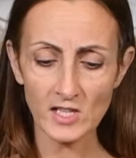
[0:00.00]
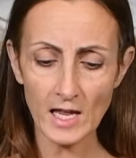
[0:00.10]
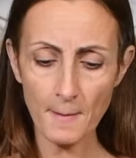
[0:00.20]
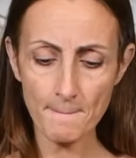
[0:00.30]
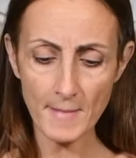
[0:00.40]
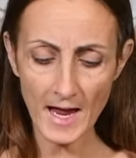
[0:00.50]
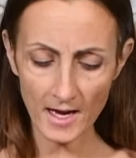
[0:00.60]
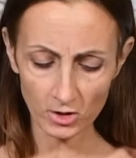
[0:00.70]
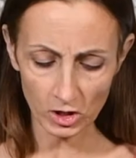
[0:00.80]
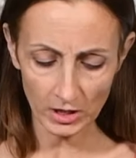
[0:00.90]
and
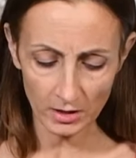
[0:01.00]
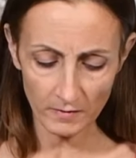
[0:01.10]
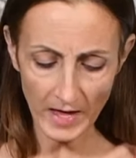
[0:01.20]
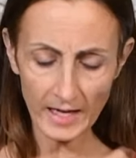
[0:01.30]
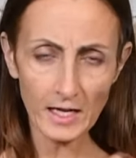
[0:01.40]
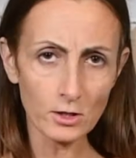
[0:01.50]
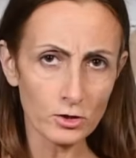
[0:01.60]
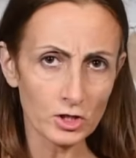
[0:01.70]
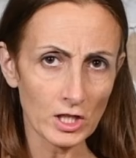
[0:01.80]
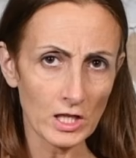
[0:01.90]
imagine that
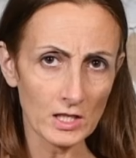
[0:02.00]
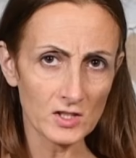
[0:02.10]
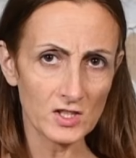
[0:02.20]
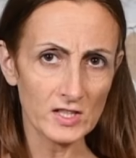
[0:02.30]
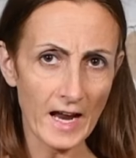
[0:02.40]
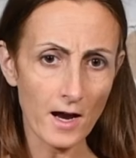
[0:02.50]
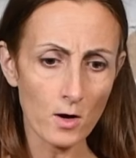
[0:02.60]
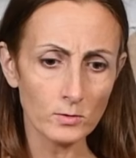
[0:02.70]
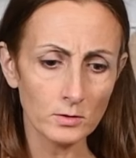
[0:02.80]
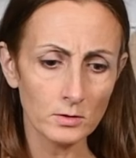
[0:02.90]
energy is
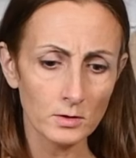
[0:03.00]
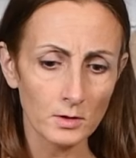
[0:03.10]
down,